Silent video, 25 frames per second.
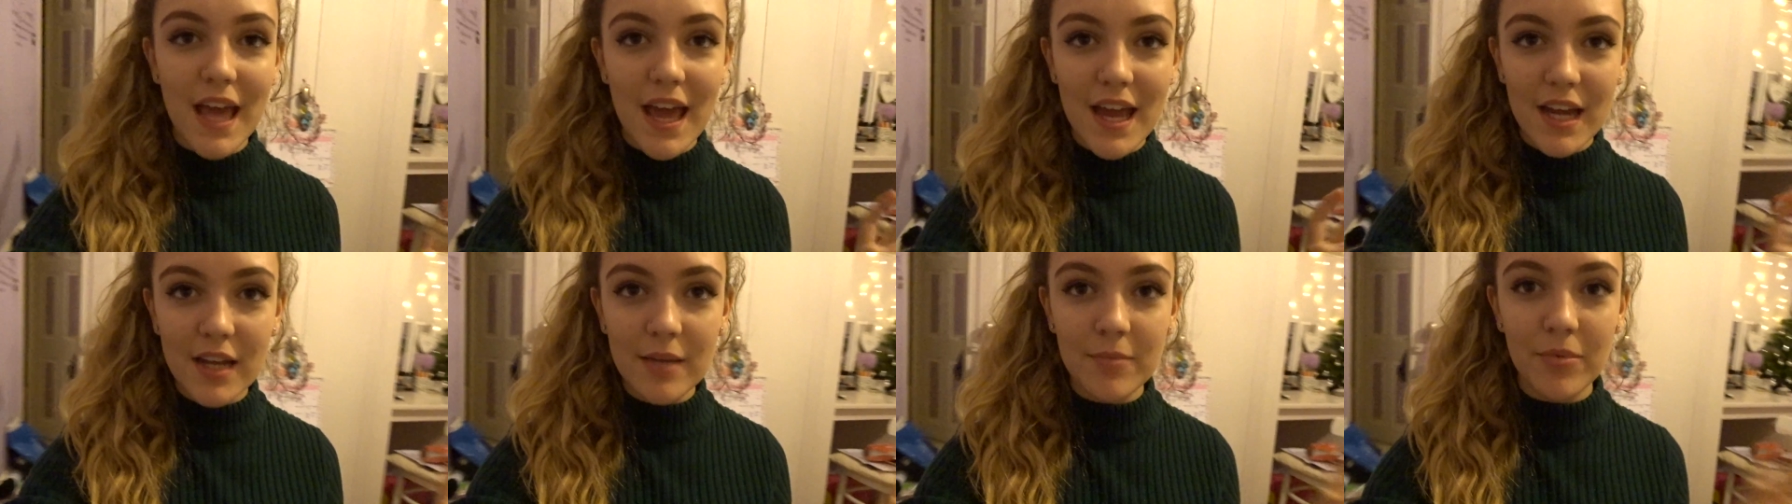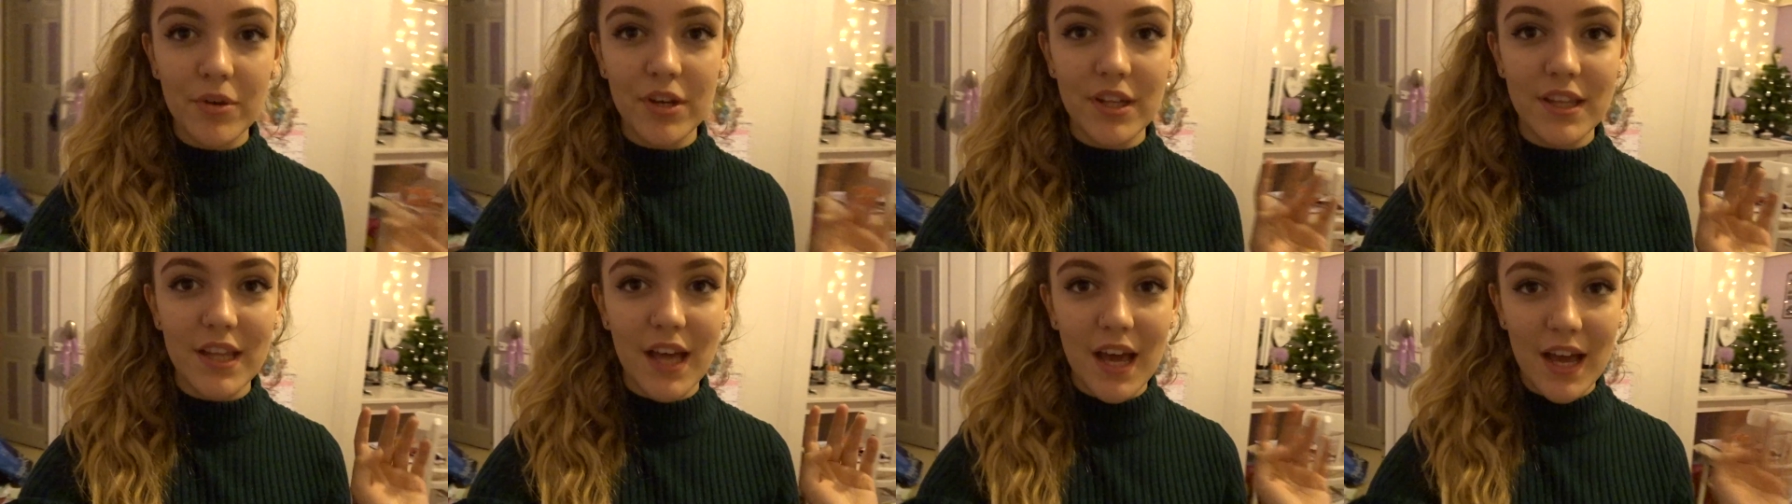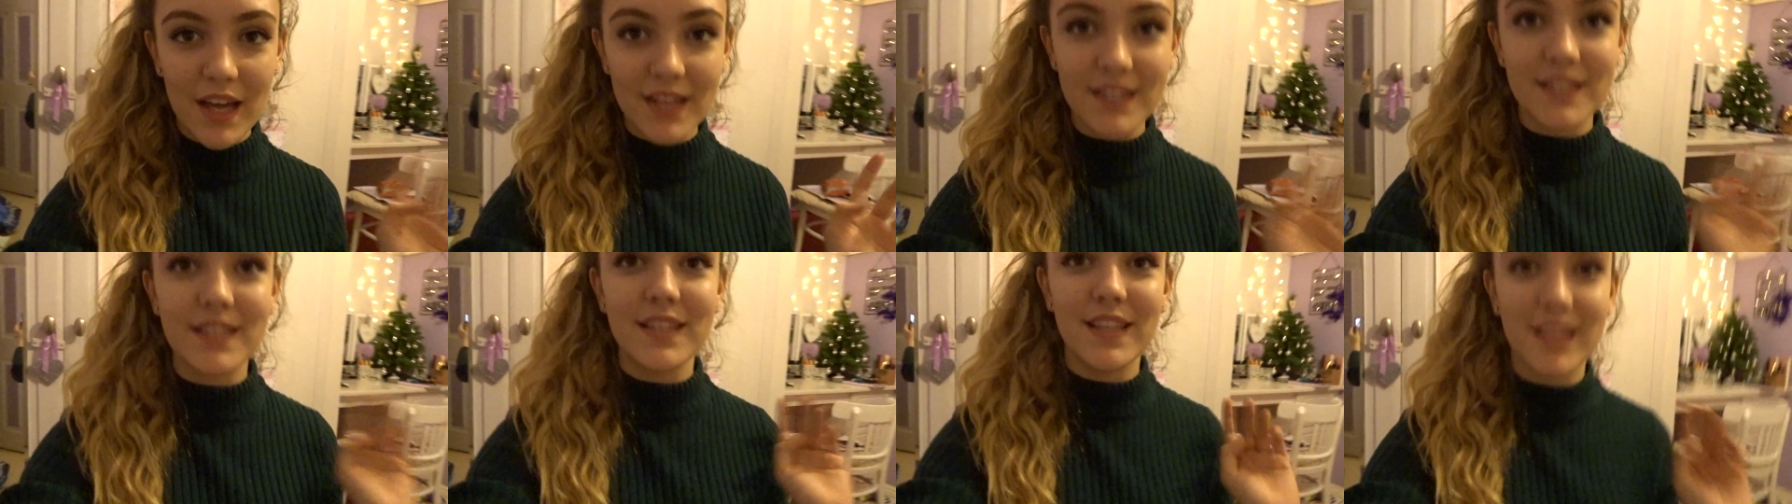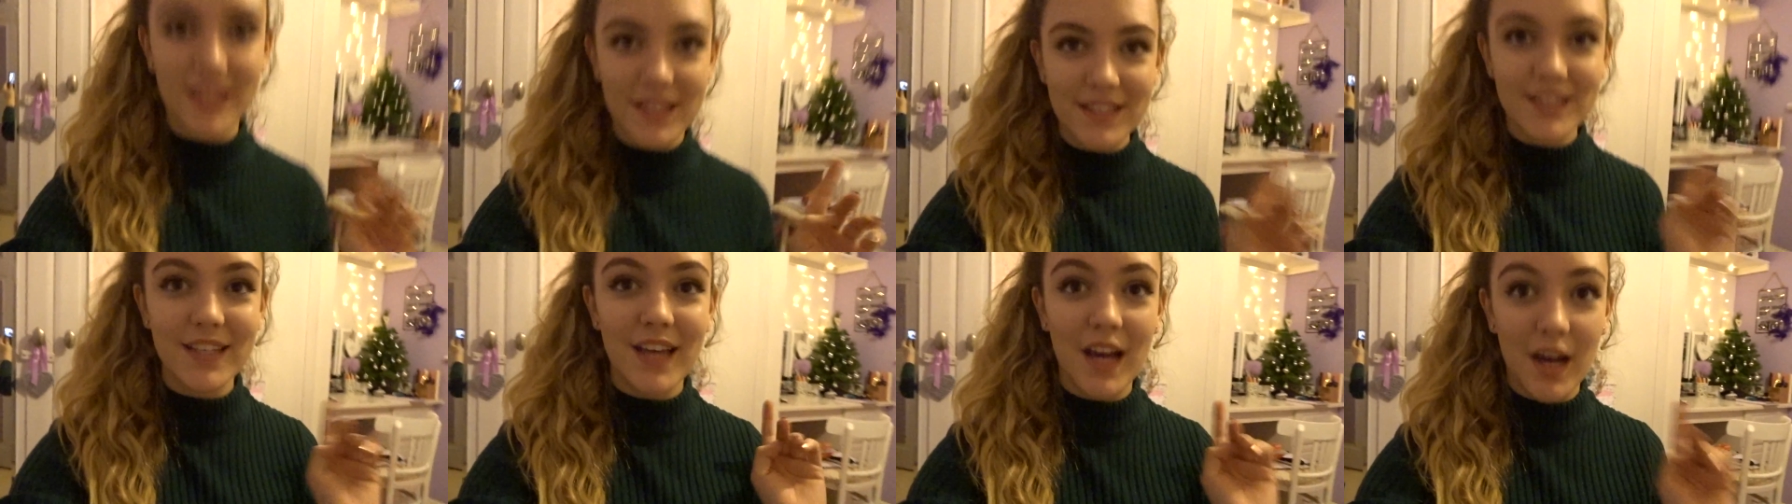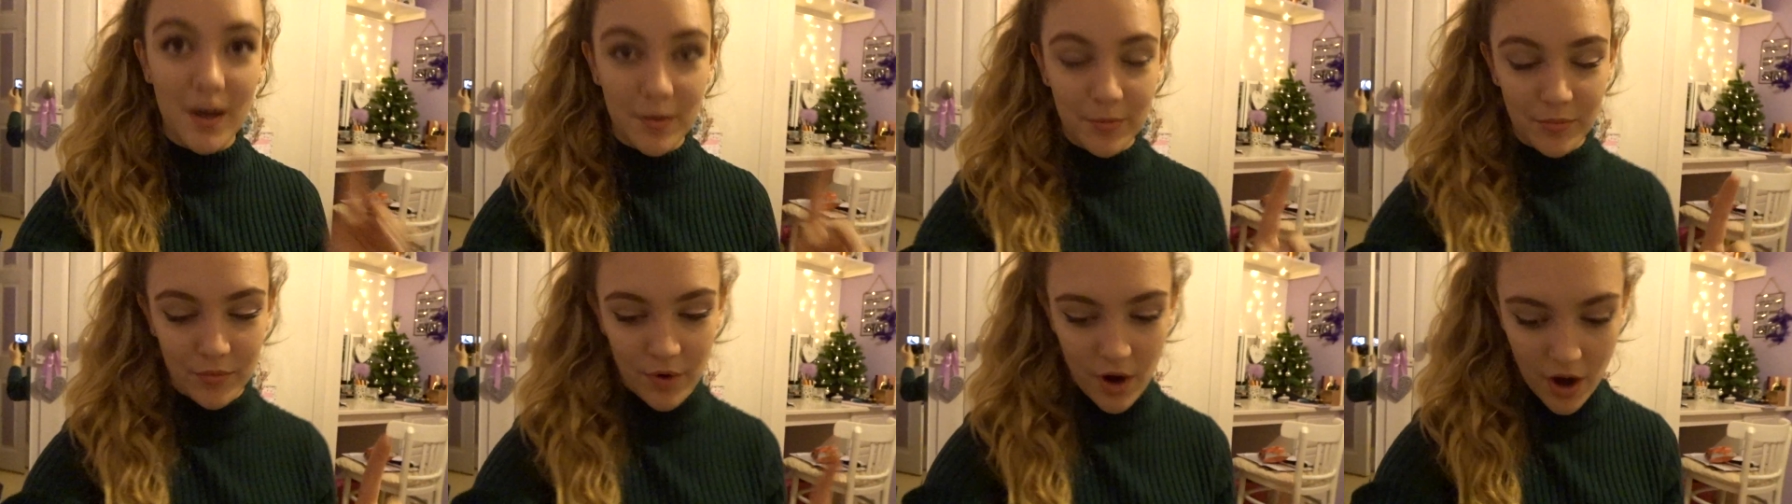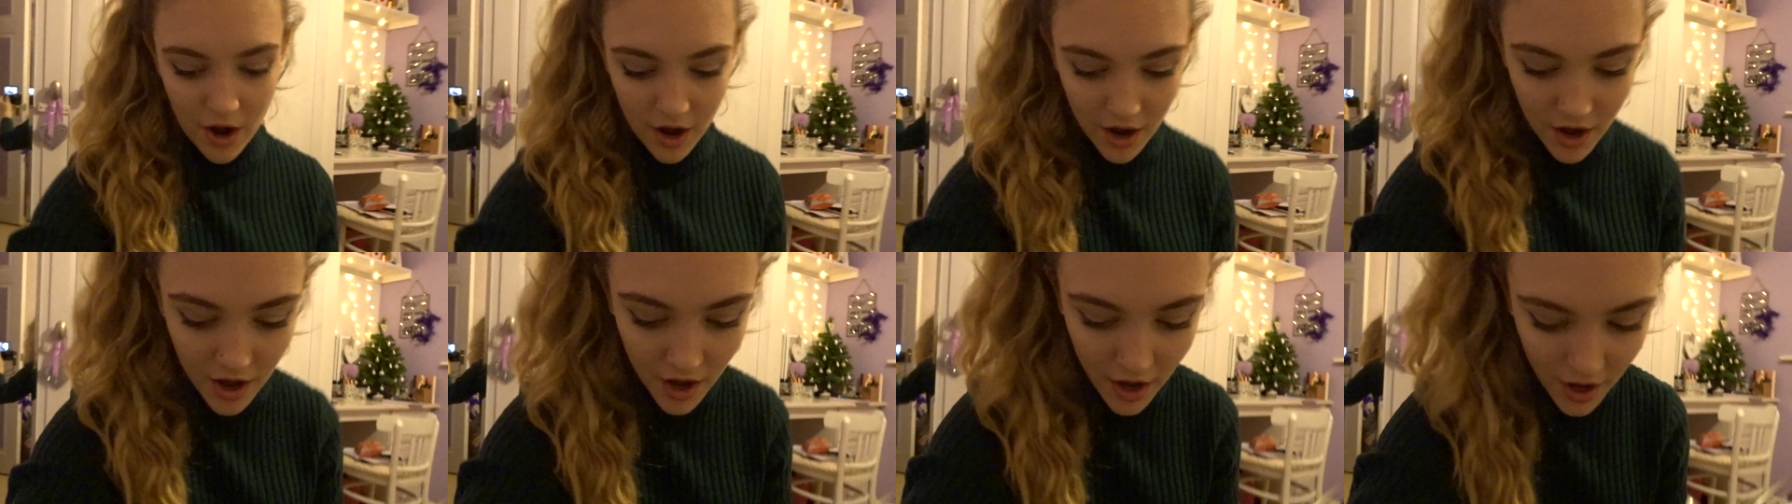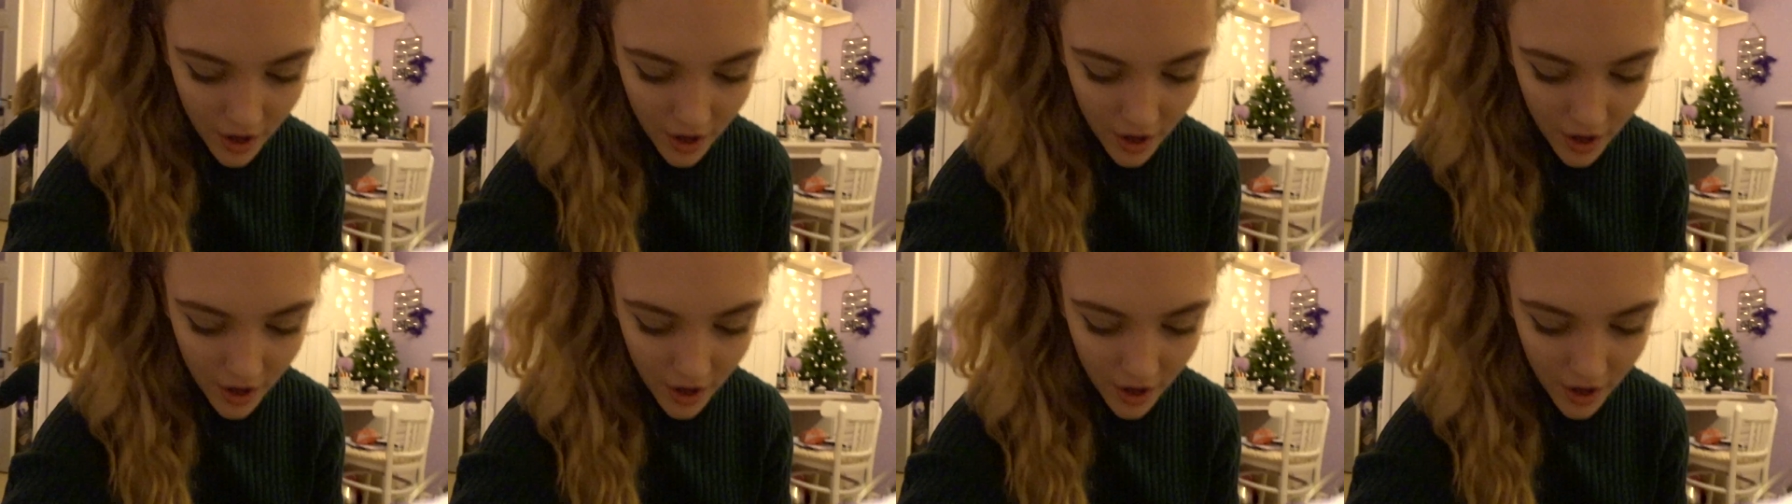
anybody that has this camera,